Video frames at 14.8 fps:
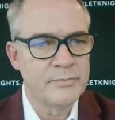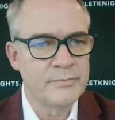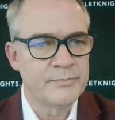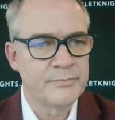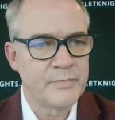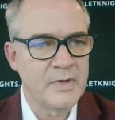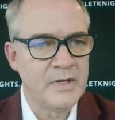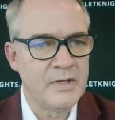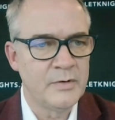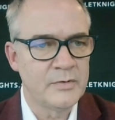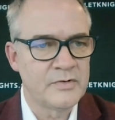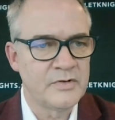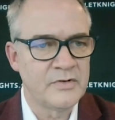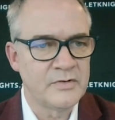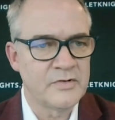them, you know,
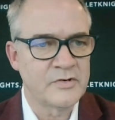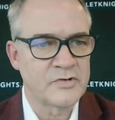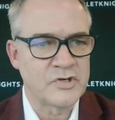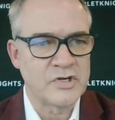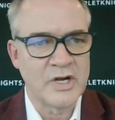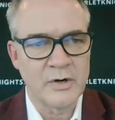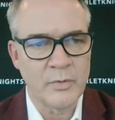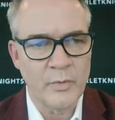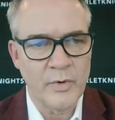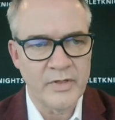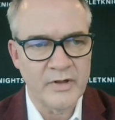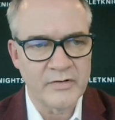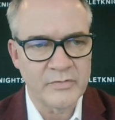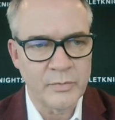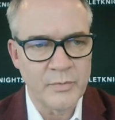to to share it
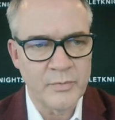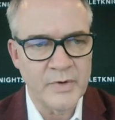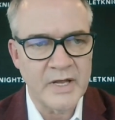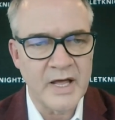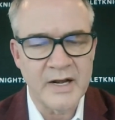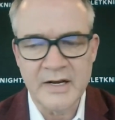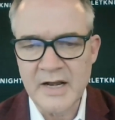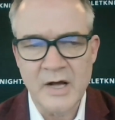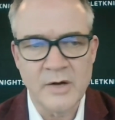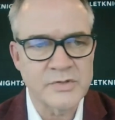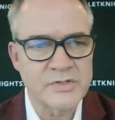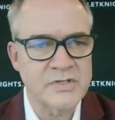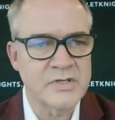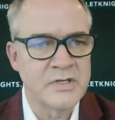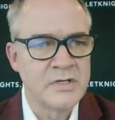with us when we got
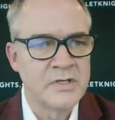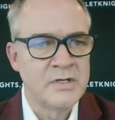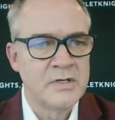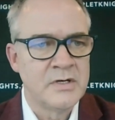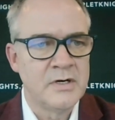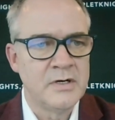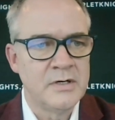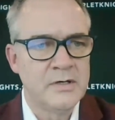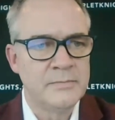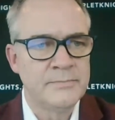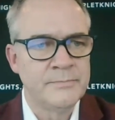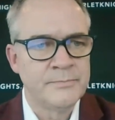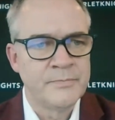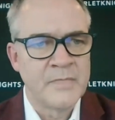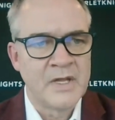announced.
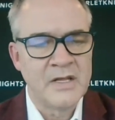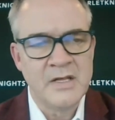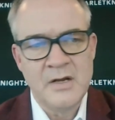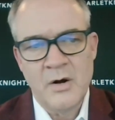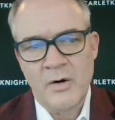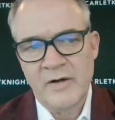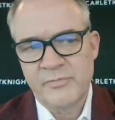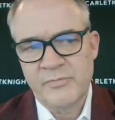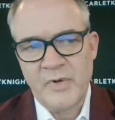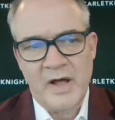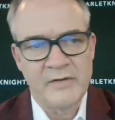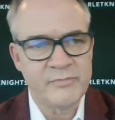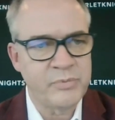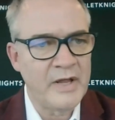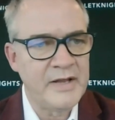Um, you know, I
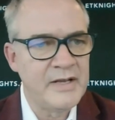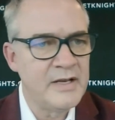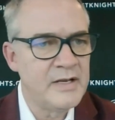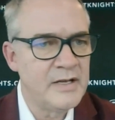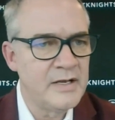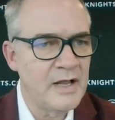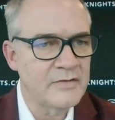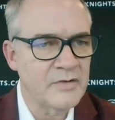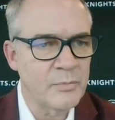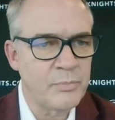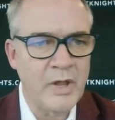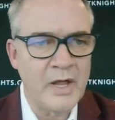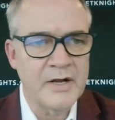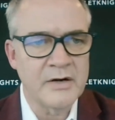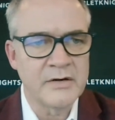I played in it as a
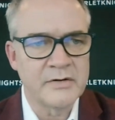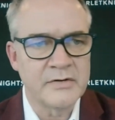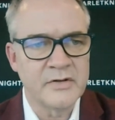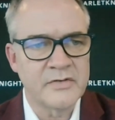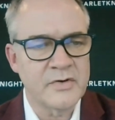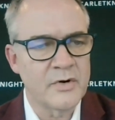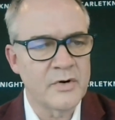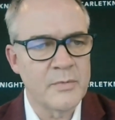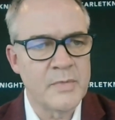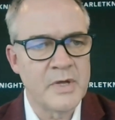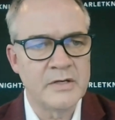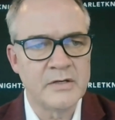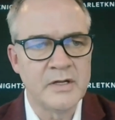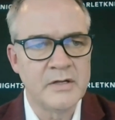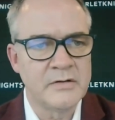player in the
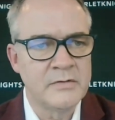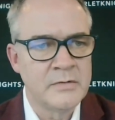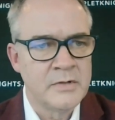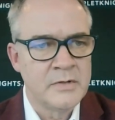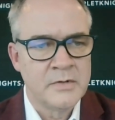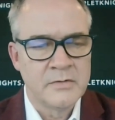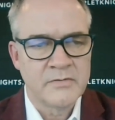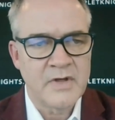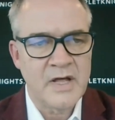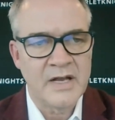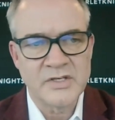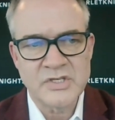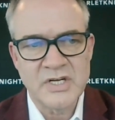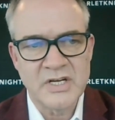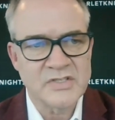tournament and
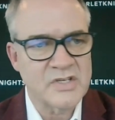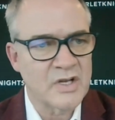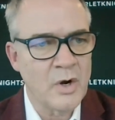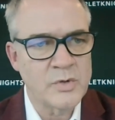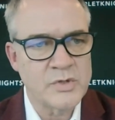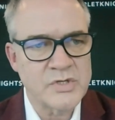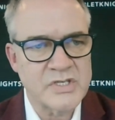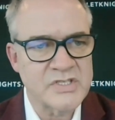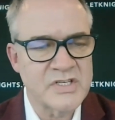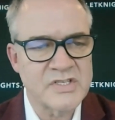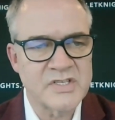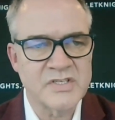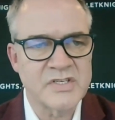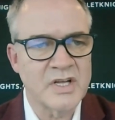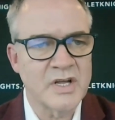got a chance to coach as an
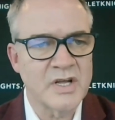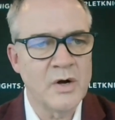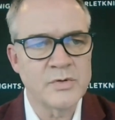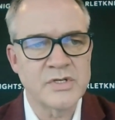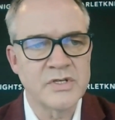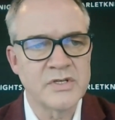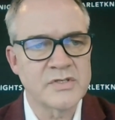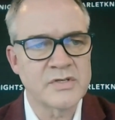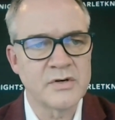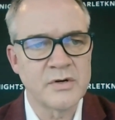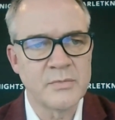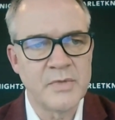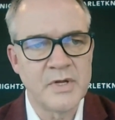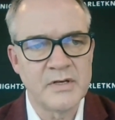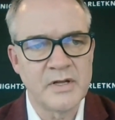assistant coach in the
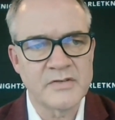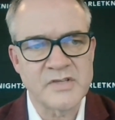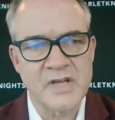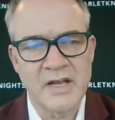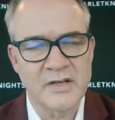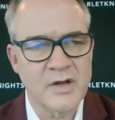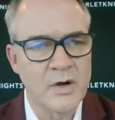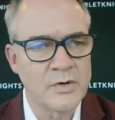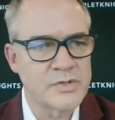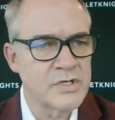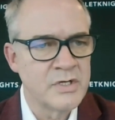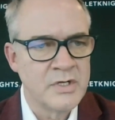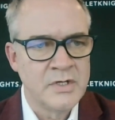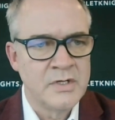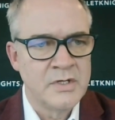tournament and as a head
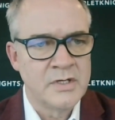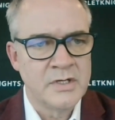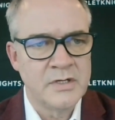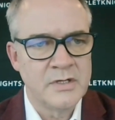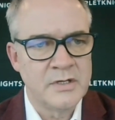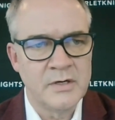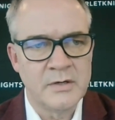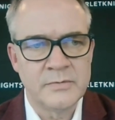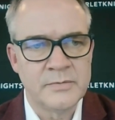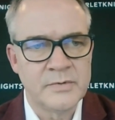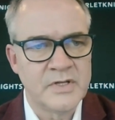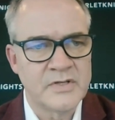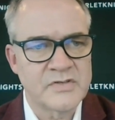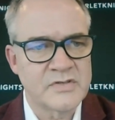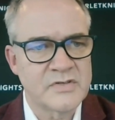coach. You, you know,
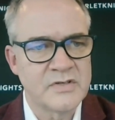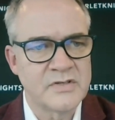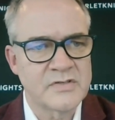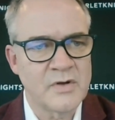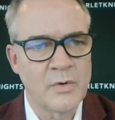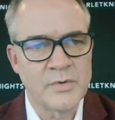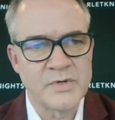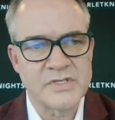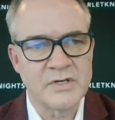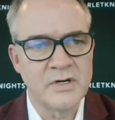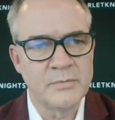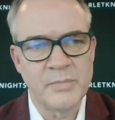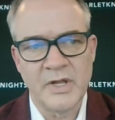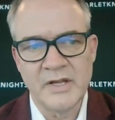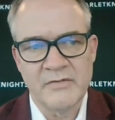it's it's always an
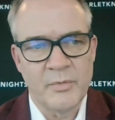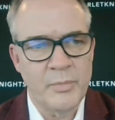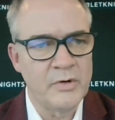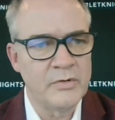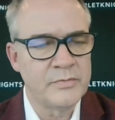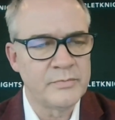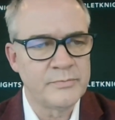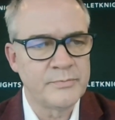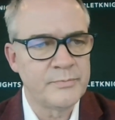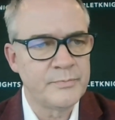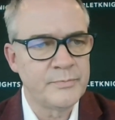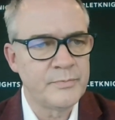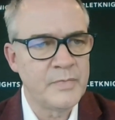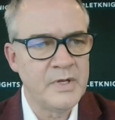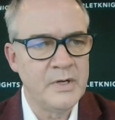unbelievable,
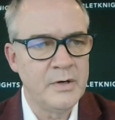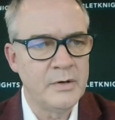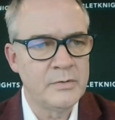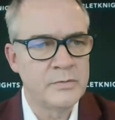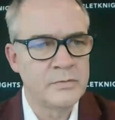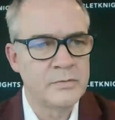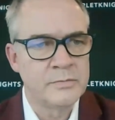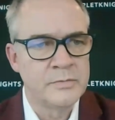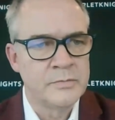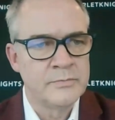you know,